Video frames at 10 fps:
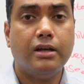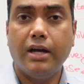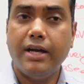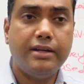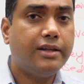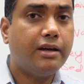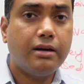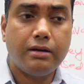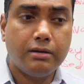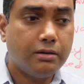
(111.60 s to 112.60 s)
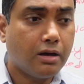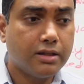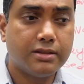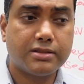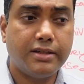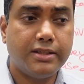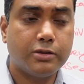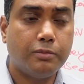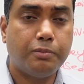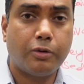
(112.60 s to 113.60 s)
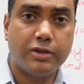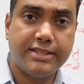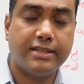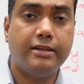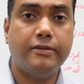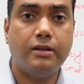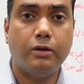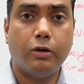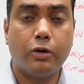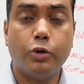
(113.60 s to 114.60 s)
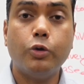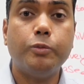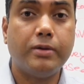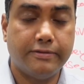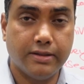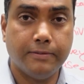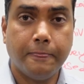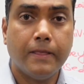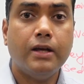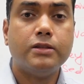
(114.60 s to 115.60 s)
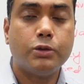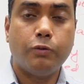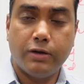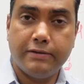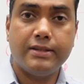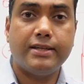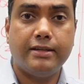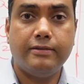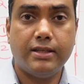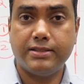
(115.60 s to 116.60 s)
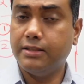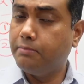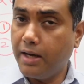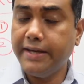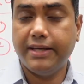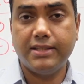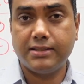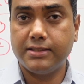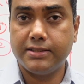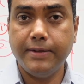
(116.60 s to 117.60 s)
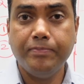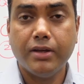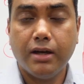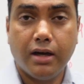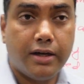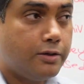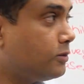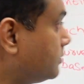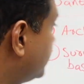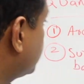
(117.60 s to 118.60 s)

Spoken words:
And there are other studies on project level or group level. So whatever that level is, in my case, let's say, I do this